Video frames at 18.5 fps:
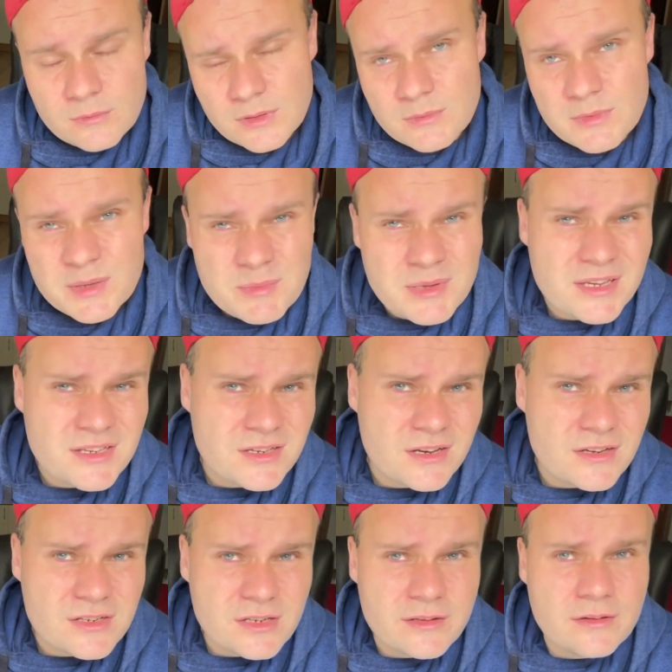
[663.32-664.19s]
maybe
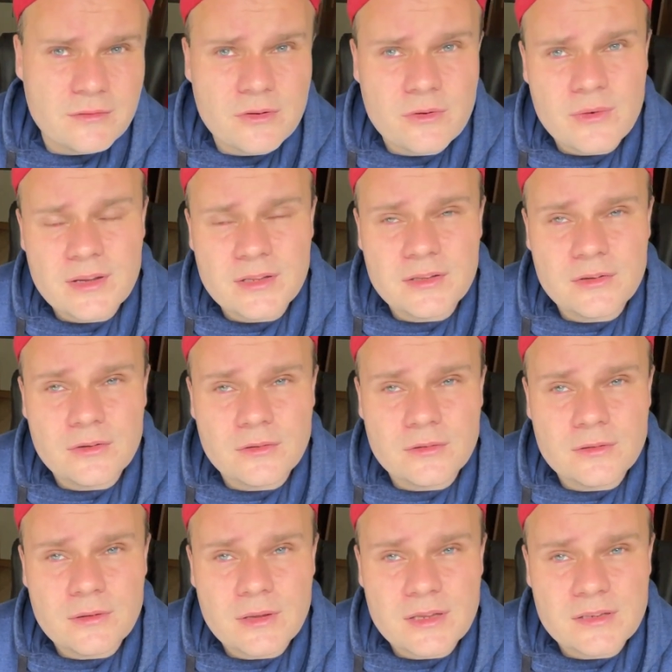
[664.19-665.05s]
actually quite,
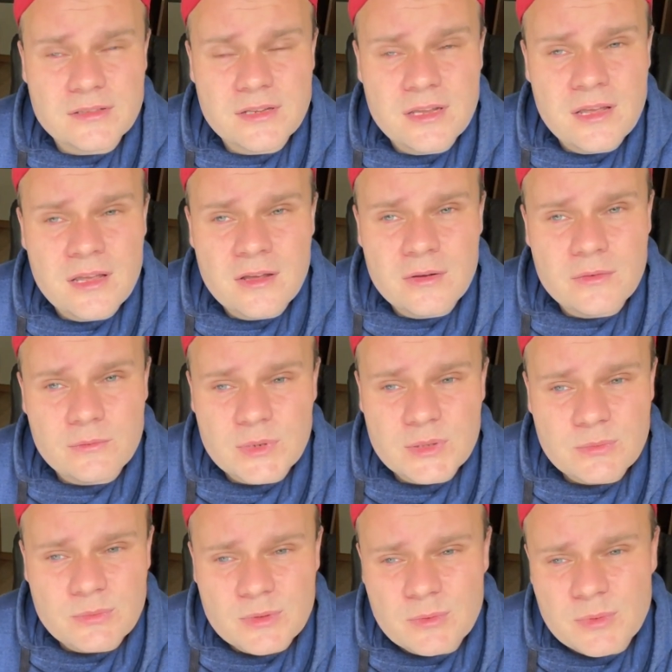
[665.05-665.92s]
yes, it
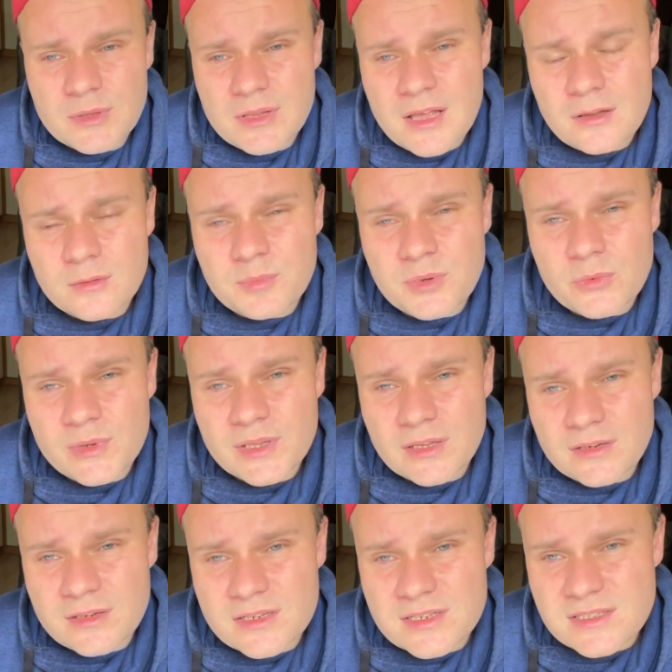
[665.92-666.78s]
will help you with
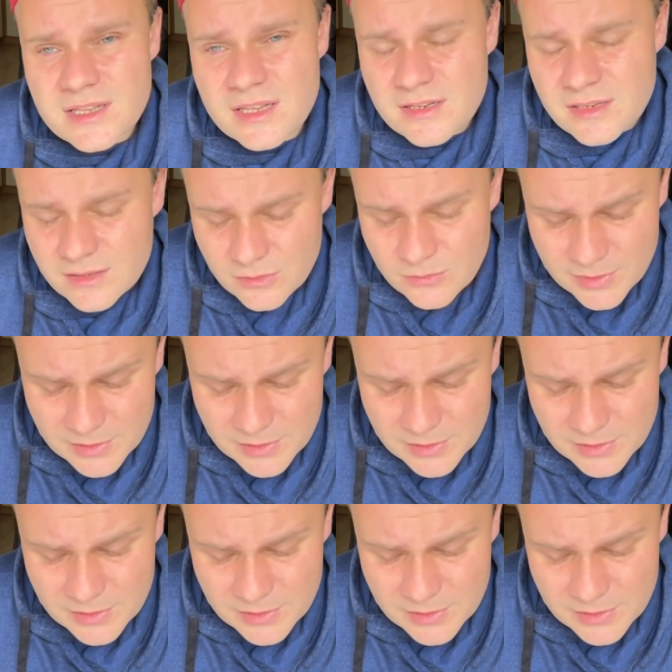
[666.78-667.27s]
understanding the